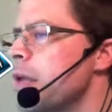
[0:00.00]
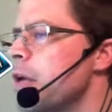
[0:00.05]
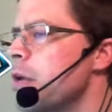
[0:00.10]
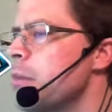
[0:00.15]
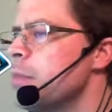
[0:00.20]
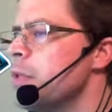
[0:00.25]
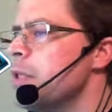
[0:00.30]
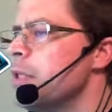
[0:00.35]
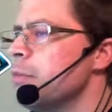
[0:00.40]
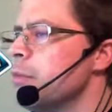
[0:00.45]
have
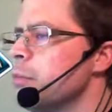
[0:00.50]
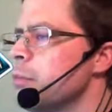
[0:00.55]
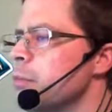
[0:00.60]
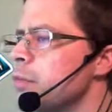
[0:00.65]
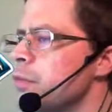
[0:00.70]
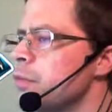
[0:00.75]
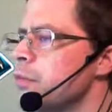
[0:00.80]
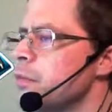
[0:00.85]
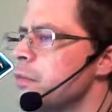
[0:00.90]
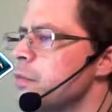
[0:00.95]
that, but they
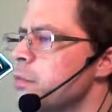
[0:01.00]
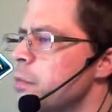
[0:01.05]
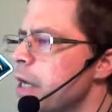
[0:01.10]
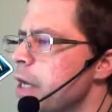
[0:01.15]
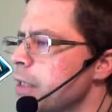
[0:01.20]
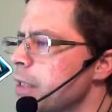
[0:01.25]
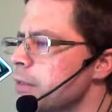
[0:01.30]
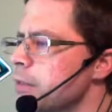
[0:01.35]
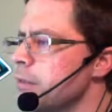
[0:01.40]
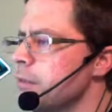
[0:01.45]

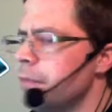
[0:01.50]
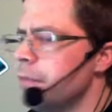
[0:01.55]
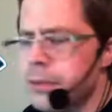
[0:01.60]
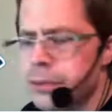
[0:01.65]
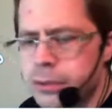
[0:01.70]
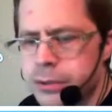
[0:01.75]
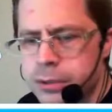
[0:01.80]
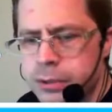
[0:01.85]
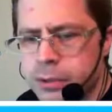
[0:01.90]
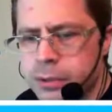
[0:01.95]
removed Back to the
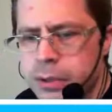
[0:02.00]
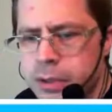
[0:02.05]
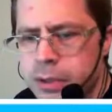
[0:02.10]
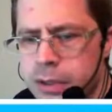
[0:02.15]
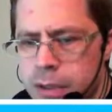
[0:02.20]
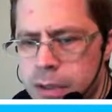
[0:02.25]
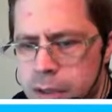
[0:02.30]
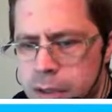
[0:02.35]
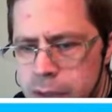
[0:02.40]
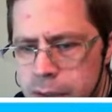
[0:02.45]
Future.